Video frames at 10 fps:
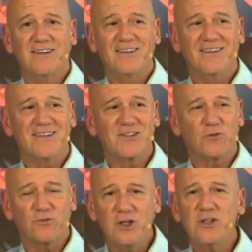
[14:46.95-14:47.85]
this
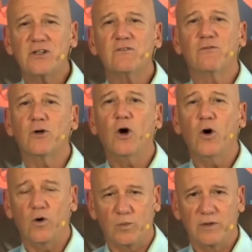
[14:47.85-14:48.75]
reason for
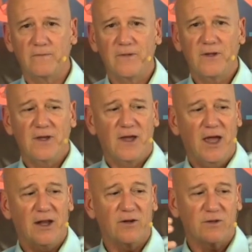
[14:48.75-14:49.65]
hope.
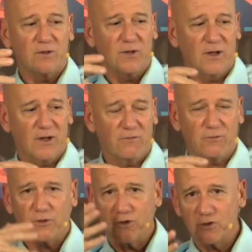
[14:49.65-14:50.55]
And
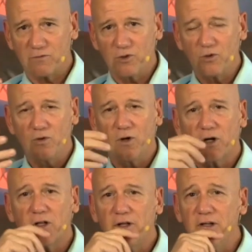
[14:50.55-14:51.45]
for those of you who are
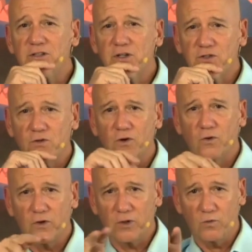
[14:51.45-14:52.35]
clinicians and
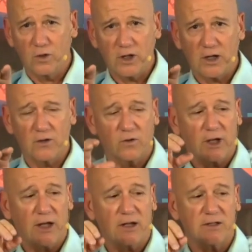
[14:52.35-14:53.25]
already working in
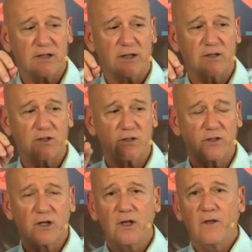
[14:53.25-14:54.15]
organic
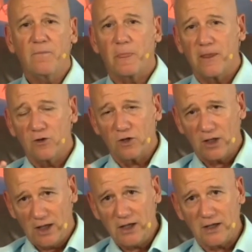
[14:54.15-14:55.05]
intelligence, your
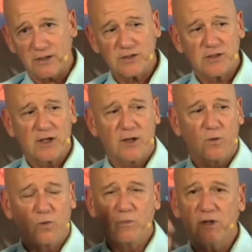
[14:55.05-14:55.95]
clients
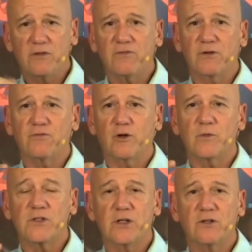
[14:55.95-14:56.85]
would benefit from
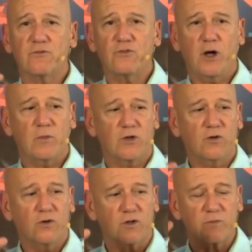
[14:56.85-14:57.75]
this end of trauma
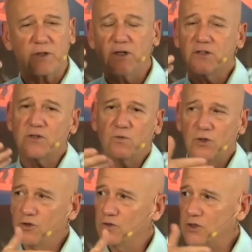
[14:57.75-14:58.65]
course, because
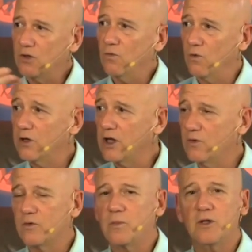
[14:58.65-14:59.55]
when you start working
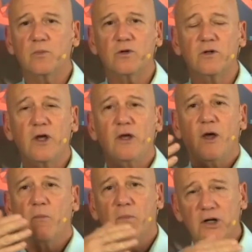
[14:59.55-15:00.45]
with people,
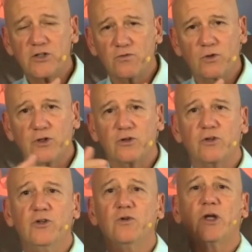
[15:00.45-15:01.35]
much of what you're
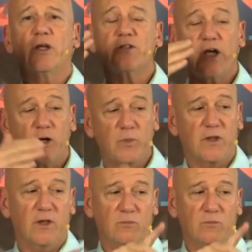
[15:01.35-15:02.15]
doing is helping them